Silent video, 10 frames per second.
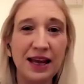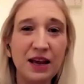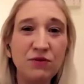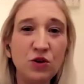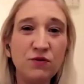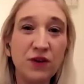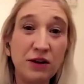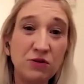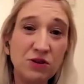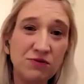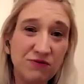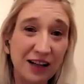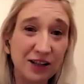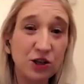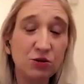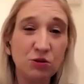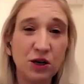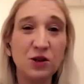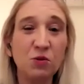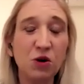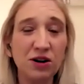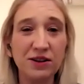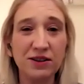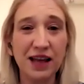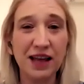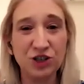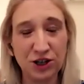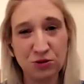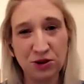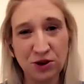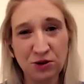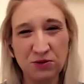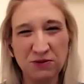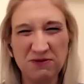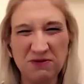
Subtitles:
If you found value in the work that I've shared with you,